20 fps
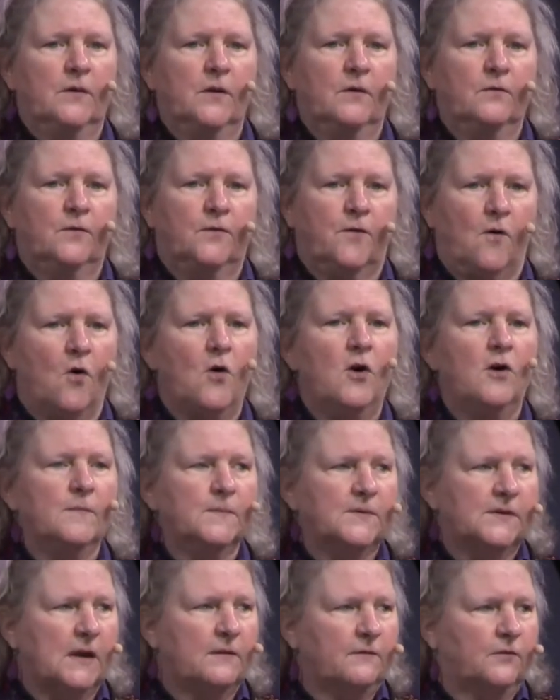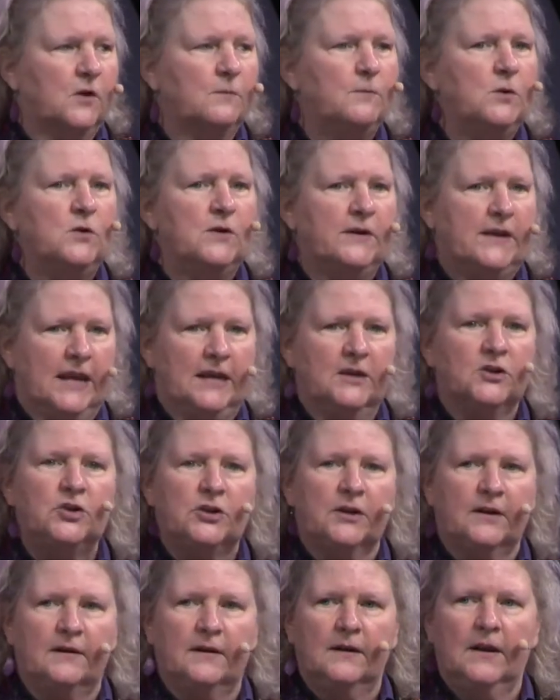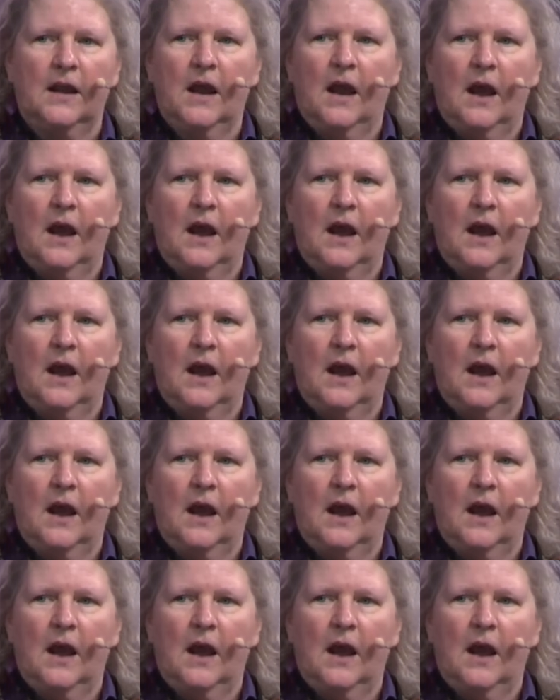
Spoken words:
forms of communication,